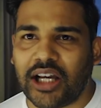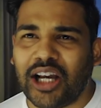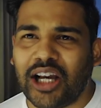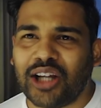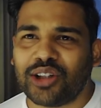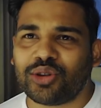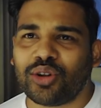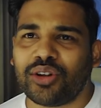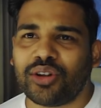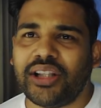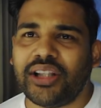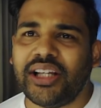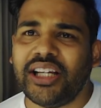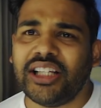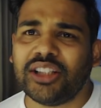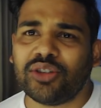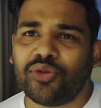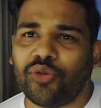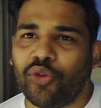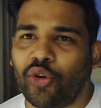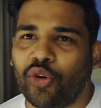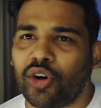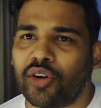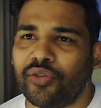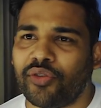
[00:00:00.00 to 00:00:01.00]
So these
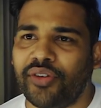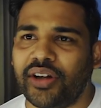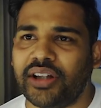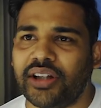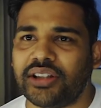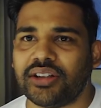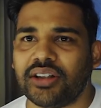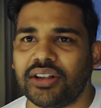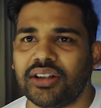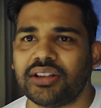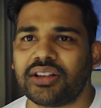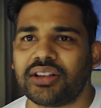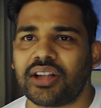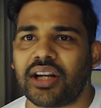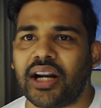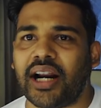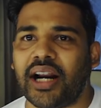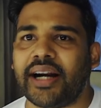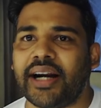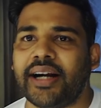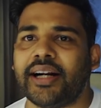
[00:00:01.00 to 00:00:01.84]
four features right